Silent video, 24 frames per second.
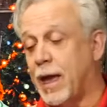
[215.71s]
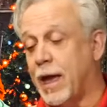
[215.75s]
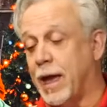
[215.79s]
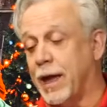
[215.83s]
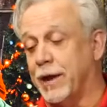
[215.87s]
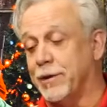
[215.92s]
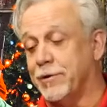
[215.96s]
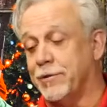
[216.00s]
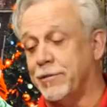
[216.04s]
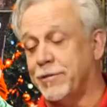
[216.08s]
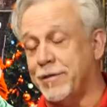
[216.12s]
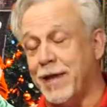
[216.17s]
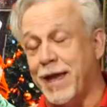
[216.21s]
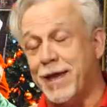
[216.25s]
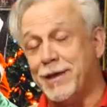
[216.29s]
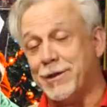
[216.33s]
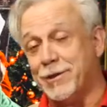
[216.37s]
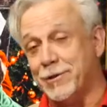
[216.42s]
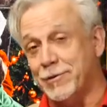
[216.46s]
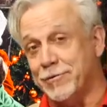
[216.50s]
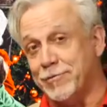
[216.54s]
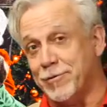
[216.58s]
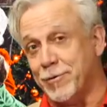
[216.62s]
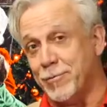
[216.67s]
And
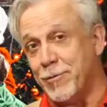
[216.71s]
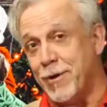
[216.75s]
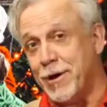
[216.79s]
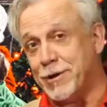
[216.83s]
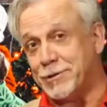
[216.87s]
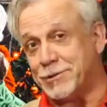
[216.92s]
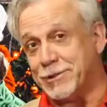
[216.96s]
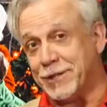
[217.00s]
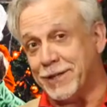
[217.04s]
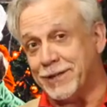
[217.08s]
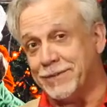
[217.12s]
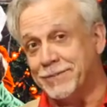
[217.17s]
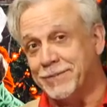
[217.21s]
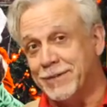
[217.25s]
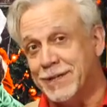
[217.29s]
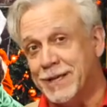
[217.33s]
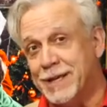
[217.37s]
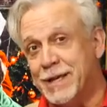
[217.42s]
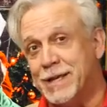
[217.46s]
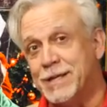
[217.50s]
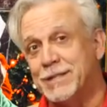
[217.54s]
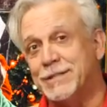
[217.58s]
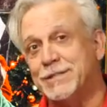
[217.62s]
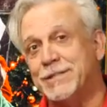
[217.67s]
thank you for watching.
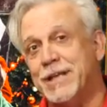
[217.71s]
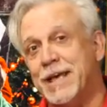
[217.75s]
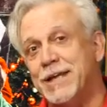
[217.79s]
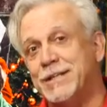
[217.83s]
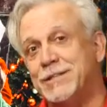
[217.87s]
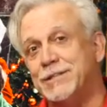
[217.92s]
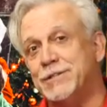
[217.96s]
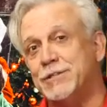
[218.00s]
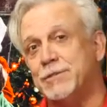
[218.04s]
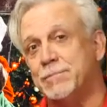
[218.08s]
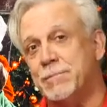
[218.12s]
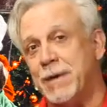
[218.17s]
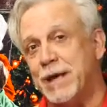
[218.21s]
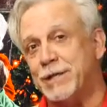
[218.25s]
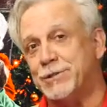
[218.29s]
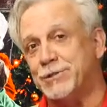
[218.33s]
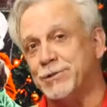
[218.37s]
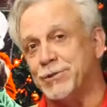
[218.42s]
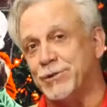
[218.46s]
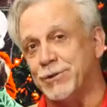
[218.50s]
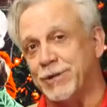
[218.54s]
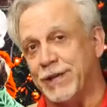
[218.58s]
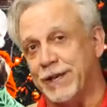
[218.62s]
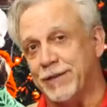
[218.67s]
Santa's
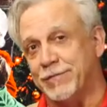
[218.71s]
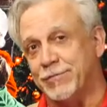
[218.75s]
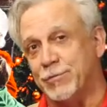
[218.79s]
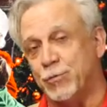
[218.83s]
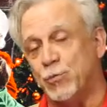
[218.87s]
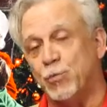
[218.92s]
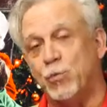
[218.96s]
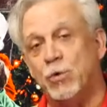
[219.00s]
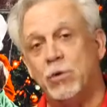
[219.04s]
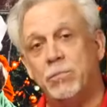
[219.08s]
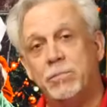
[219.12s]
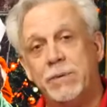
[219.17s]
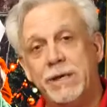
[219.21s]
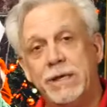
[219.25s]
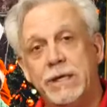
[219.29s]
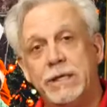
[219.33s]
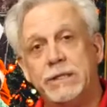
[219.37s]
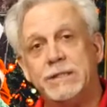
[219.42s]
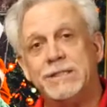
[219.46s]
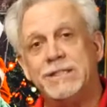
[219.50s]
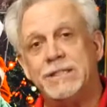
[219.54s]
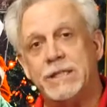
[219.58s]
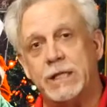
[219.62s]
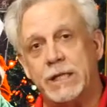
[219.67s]
Magical Gift will be
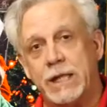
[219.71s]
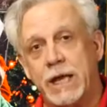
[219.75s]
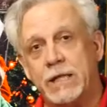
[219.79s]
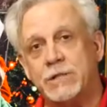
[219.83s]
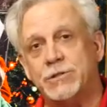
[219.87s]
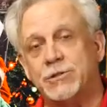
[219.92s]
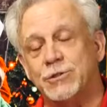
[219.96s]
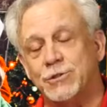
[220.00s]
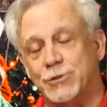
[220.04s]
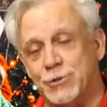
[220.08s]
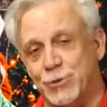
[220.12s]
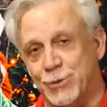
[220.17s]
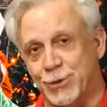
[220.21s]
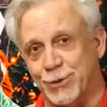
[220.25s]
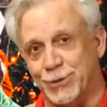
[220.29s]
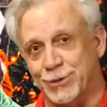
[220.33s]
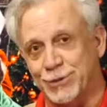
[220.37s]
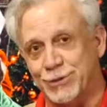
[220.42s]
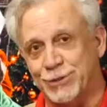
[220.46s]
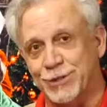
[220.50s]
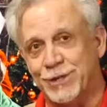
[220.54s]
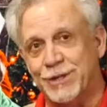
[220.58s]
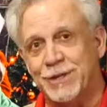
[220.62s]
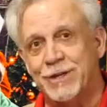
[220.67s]
in select
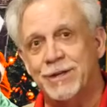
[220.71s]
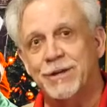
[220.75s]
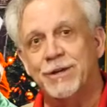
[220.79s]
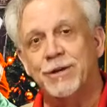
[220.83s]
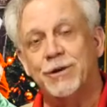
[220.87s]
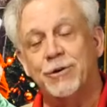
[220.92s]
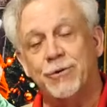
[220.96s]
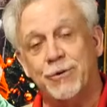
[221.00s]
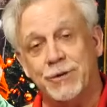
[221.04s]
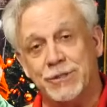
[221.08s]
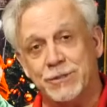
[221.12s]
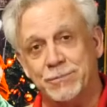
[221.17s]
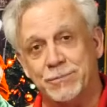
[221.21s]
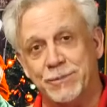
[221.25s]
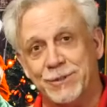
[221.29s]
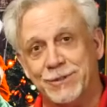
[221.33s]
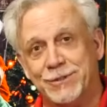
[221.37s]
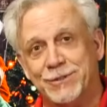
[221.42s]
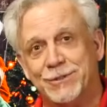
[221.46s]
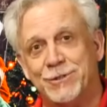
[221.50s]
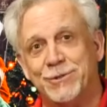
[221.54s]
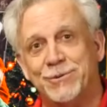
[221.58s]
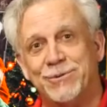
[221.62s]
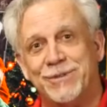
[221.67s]
stores
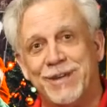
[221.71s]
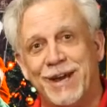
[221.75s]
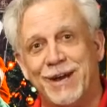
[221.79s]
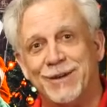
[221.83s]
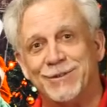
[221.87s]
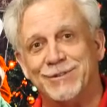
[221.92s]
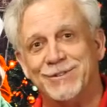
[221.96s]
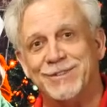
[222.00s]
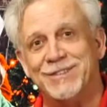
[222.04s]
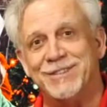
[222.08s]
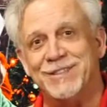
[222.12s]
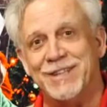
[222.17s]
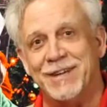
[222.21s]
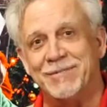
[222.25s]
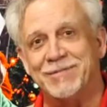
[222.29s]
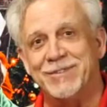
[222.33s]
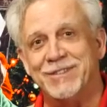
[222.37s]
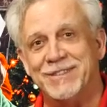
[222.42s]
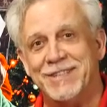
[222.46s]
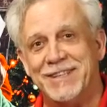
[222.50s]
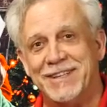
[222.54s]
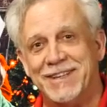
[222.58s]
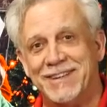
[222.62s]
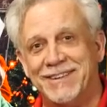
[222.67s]
Christmas
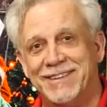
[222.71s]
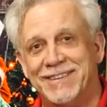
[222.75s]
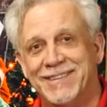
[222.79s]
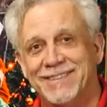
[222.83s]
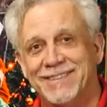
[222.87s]
2017.